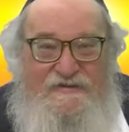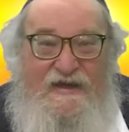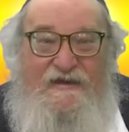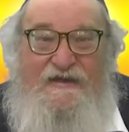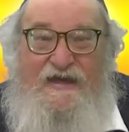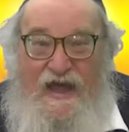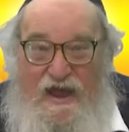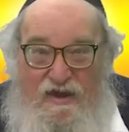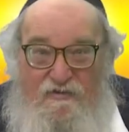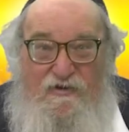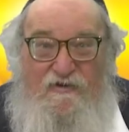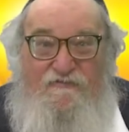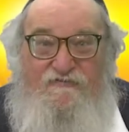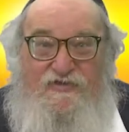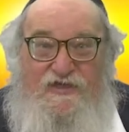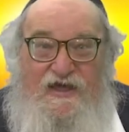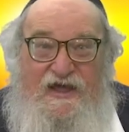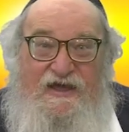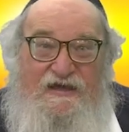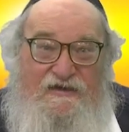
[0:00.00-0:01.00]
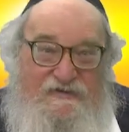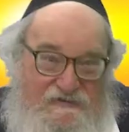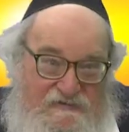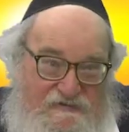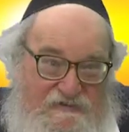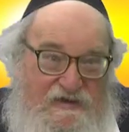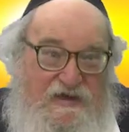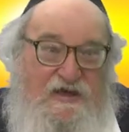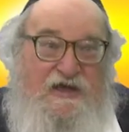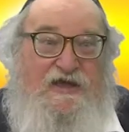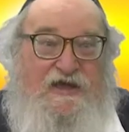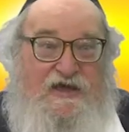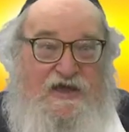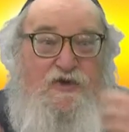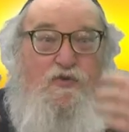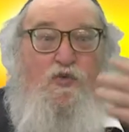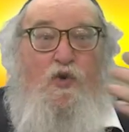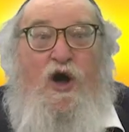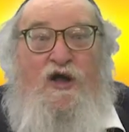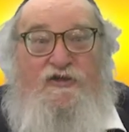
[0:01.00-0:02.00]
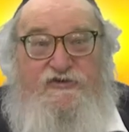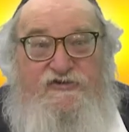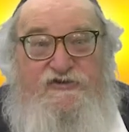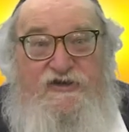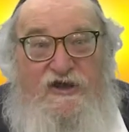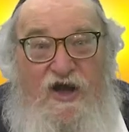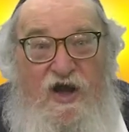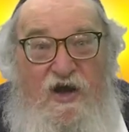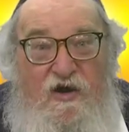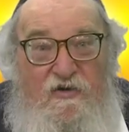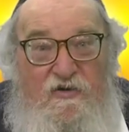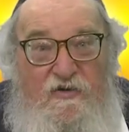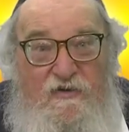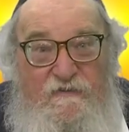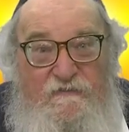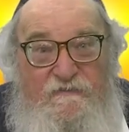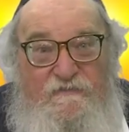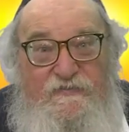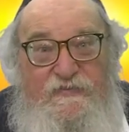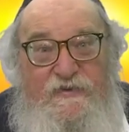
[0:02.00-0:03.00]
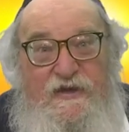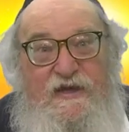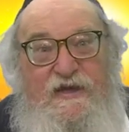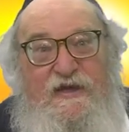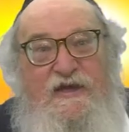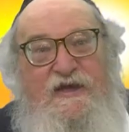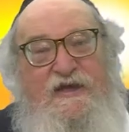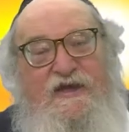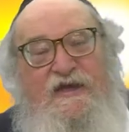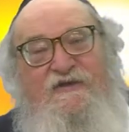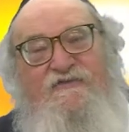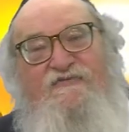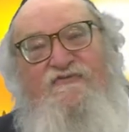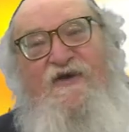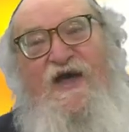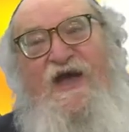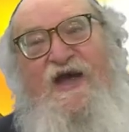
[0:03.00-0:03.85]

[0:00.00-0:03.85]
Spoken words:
Sancheriv thinks he wants to go. In